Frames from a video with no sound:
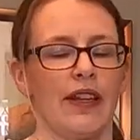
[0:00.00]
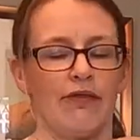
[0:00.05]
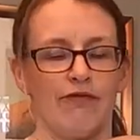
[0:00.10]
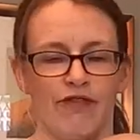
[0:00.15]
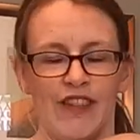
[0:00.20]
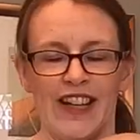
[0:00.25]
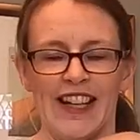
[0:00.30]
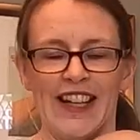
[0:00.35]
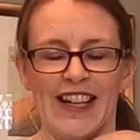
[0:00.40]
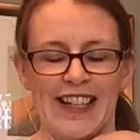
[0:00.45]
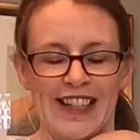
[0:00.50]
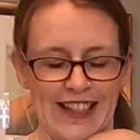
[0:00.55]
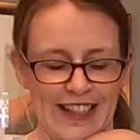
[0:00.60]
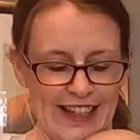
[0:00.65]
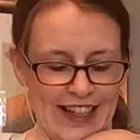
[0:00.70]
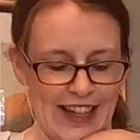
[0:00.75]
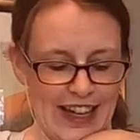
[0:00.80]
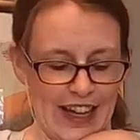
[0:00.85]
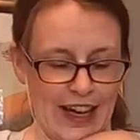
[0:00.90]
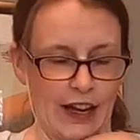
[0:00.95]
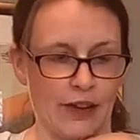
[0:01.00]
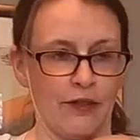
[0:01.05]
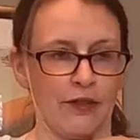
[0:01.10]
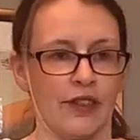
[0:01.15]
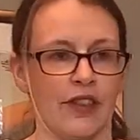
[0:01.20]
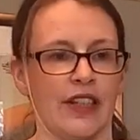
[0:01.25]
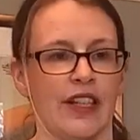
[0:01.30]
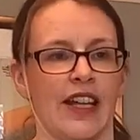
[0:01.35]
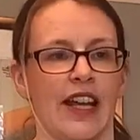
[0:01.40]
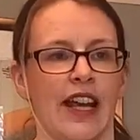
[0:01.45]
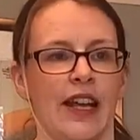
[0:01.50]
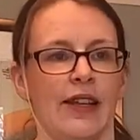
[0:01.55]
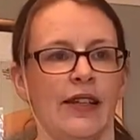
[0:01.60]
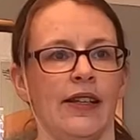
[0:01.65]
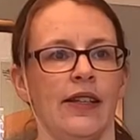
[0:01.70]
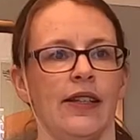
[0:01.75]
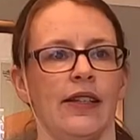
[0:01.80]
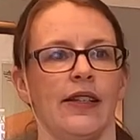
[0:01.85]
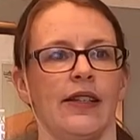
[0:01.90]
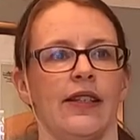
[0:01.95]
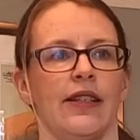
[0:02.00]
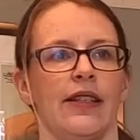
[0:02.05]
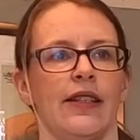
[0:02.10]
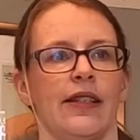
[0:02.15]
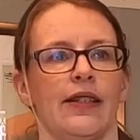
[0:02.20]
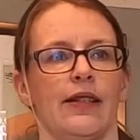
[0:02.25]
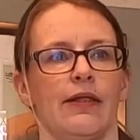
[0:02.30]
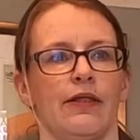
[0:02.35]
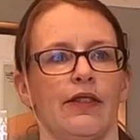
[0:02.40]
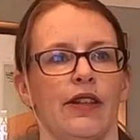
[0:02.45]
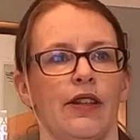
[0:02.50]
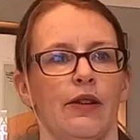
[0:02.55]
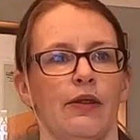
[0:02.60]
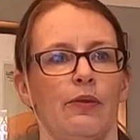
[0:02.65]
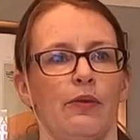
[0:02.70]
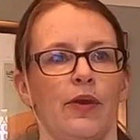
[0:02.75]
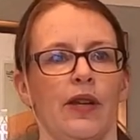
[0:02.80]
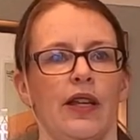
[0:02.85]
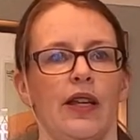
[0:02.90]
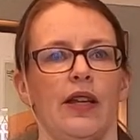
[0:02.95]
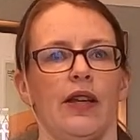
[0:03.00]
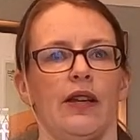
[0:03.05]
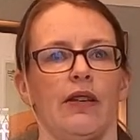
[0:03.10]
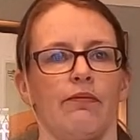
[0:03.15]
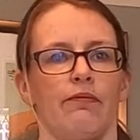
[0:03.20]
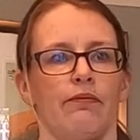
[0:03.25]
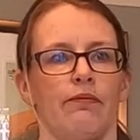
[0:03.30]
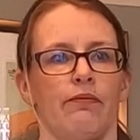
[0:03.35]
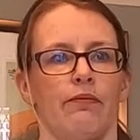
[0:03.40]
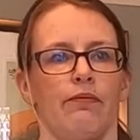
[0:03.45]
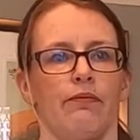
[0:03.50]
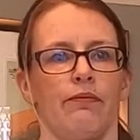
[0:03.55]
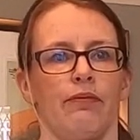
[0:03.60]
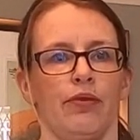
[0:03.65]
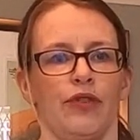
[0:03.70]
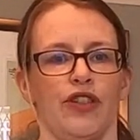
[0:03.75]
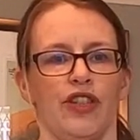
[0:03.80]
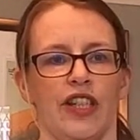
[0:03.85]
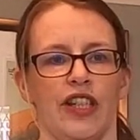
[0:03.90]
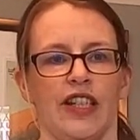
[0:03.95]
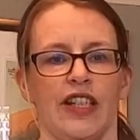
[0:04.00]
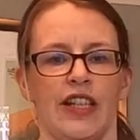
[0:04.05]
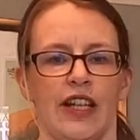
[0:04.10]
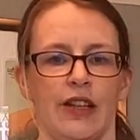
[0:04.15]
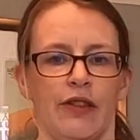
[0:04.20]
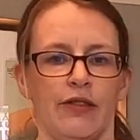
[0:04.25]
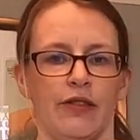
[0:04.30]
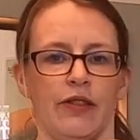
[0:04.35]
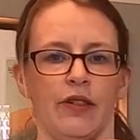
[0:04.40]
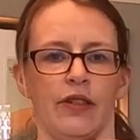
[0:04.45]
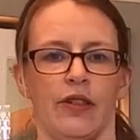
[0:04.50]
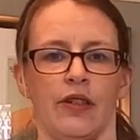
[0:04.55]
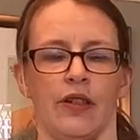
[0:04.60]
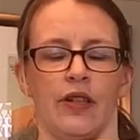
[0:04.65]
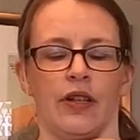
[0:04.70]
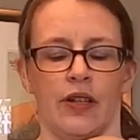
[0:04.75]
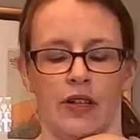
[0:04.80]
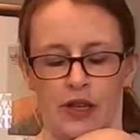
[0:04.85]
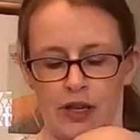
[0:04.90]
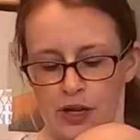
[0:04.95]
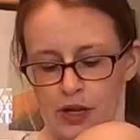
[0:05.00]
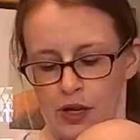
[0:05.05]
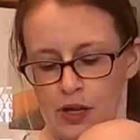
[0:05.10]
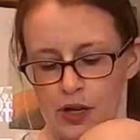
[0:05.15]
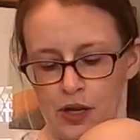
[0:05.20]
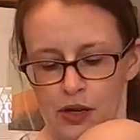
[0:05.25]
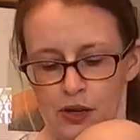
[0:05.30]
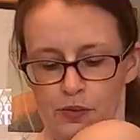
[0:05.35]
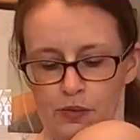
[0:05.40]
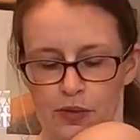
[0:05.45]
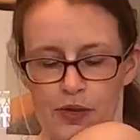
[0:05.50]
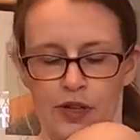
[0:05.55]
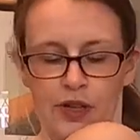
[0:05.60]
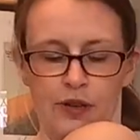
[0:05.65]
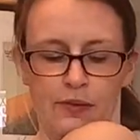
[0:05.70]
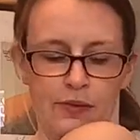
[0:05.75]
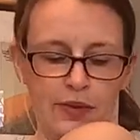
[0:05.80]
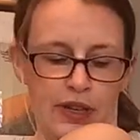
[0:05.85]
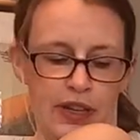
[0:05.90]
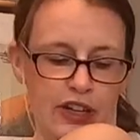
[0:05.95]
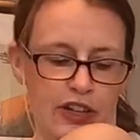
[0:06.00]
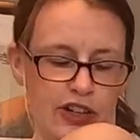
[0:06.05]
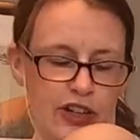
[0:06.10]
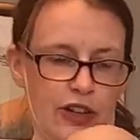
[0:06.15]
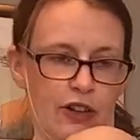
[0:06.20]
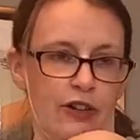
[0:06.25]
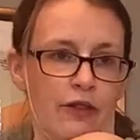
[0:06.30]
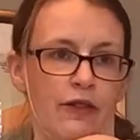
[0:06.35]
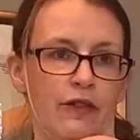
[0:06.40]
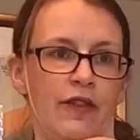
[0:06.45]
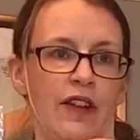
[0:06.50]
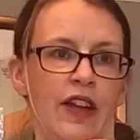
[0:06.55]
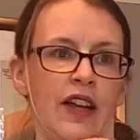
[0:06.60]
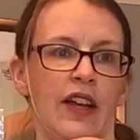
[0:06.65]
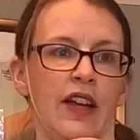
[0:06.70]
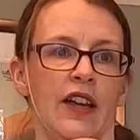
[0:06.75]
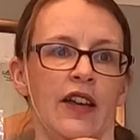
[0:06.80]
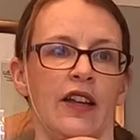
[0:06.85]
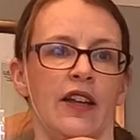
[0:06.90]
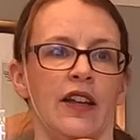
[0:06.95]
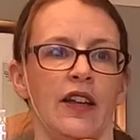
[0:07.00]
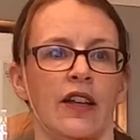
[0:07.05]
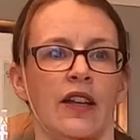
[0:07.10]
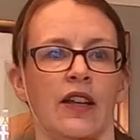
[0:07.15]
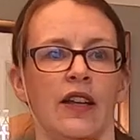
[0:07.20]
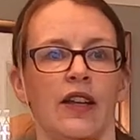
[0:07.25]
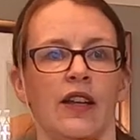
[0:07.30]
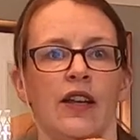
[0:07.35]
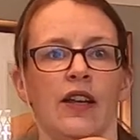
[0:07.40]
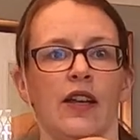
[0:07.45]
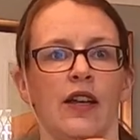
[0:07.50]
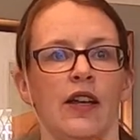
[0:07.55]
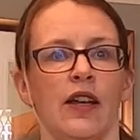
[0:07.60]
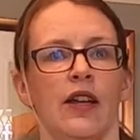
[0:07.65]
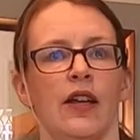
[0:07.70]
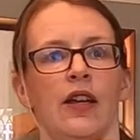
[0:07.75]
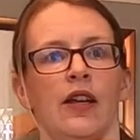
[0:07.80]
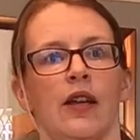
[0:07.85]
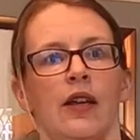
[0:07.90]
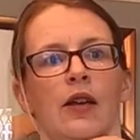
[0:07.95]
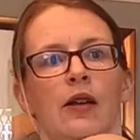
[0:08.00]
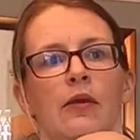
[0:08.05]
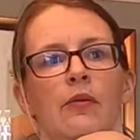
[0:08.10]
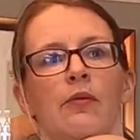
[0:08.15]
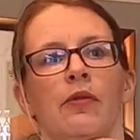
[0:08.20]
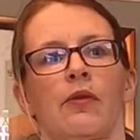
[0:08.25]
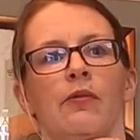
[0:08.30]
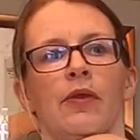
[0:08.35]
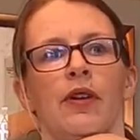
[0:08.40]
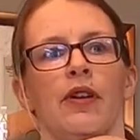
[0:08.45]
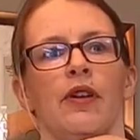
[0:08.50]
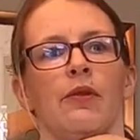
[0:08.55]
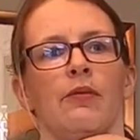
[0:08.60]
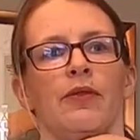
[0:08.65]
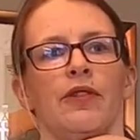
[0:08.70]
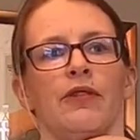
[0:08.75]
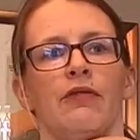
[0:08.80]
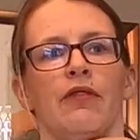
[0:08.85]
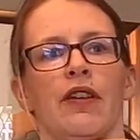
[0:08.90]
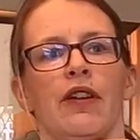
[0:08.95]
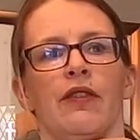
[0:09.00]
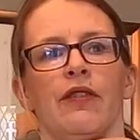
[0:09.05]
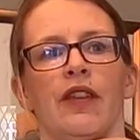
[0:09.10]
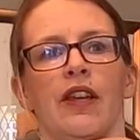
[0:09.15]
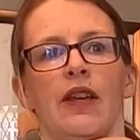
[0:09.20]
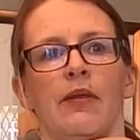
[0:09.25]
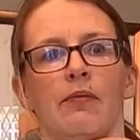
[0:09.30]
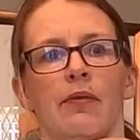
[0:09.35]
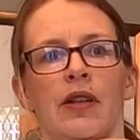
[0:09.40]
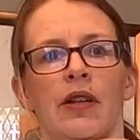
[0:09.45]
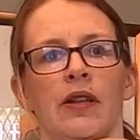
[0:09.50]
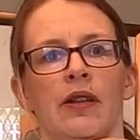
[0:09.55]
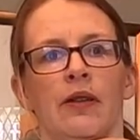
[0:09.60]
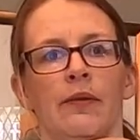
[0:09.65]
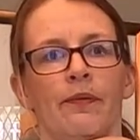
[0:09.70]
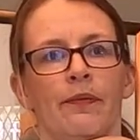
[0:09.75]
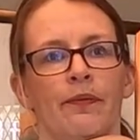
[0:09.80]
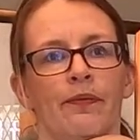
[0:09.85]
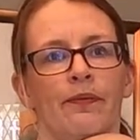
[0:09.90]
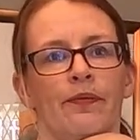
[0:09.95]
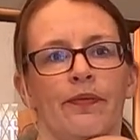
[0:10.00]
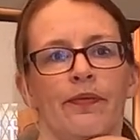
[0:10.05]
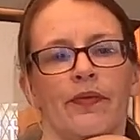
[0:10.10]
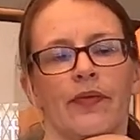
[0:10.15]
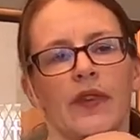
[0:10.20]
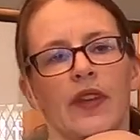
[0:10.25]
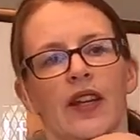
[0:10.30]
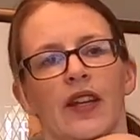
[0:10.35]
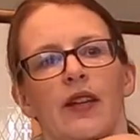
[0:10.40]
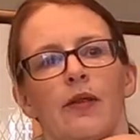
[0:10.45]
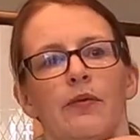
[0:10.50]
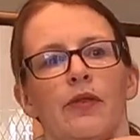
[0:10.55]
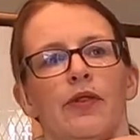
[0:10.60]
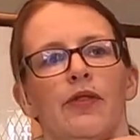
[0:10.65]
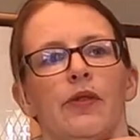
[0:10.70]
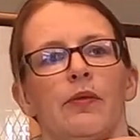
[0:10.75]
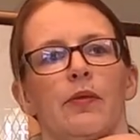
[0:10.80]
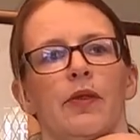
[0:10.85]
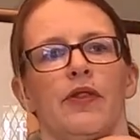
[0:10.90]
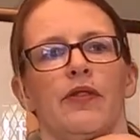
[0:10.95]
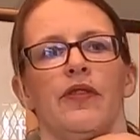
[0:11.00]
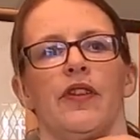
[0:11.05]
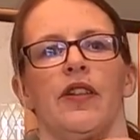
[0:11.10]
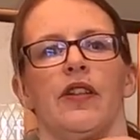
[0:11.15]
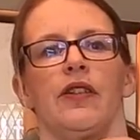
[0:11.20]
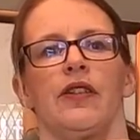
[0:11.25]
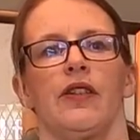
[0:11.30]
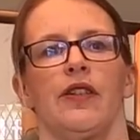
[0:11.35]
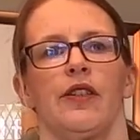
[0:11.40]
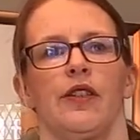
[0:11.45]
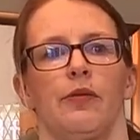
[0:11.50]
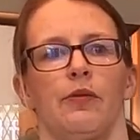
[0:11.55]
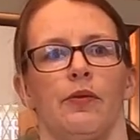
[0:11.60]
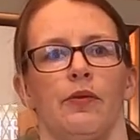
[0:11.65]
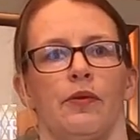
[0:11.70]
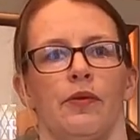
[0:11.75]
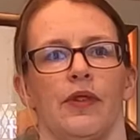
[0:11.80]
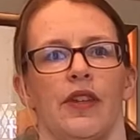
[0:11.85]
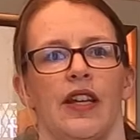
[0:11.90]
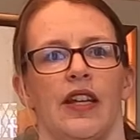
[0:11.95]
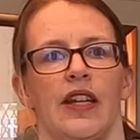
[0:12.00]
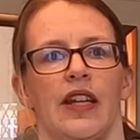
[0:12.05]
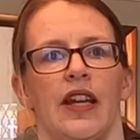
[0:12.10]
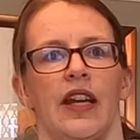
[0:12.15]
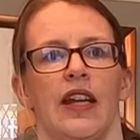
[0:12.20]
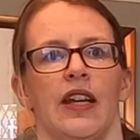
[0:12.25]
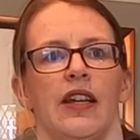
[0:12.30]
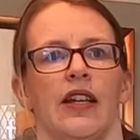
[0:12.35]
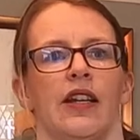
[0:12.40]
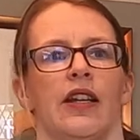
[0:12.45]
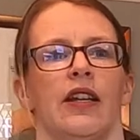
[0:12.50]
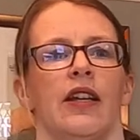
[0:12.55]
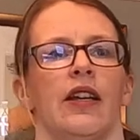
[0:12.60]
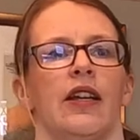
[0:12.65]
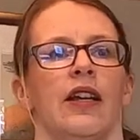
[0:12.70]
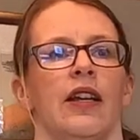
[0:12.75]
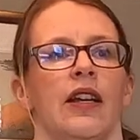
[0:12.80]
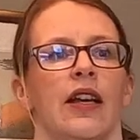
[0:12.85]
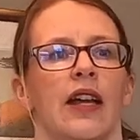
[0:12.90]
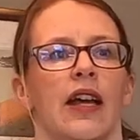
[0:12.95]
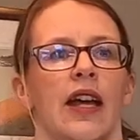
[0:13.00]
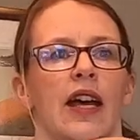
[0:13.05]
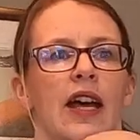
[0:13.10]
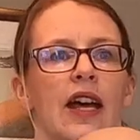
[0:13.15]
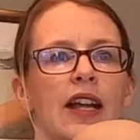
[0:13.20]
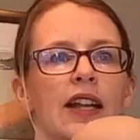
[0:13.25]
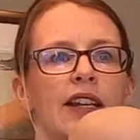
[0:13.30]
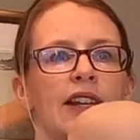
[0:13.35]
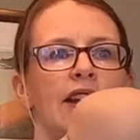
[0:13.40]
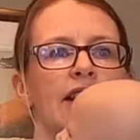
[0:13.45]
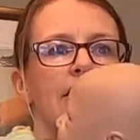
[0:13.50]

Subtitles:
Really easy to get out again. So we push this down, open up each half here, put my arms around their middle, and I'm using my fingers to support their neck, and